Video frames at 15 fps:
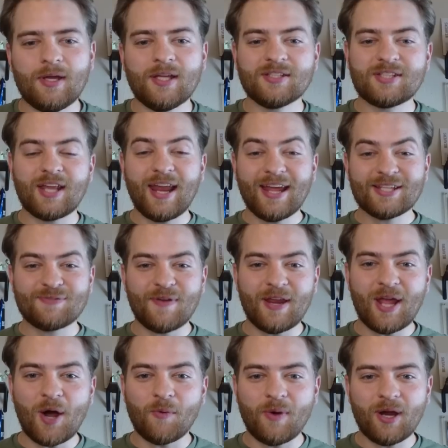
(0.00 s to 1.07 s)
In today's
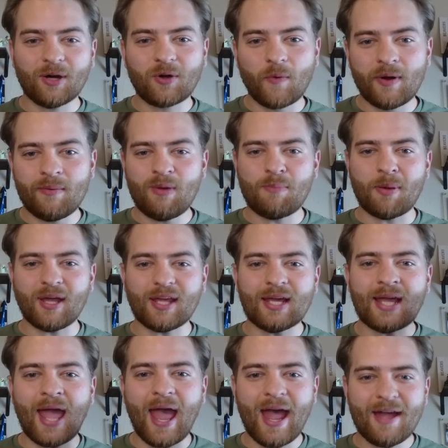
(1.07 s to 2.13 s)
video, we are going to be
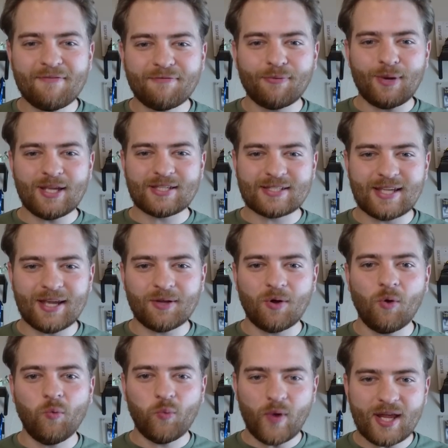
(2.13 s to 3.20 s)
picking every
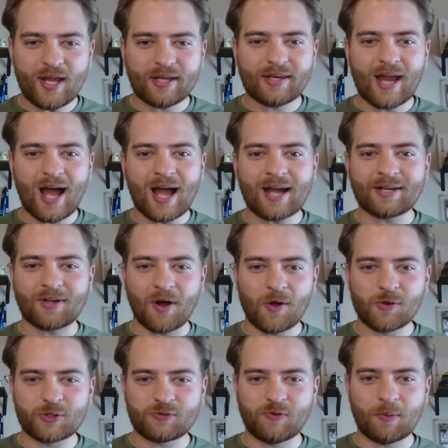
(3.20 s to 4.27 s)
single Week 9
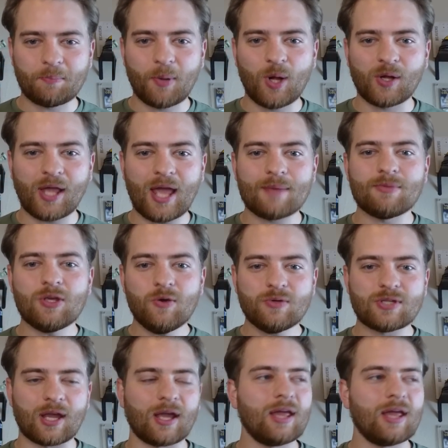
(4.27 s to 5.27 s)
college football game using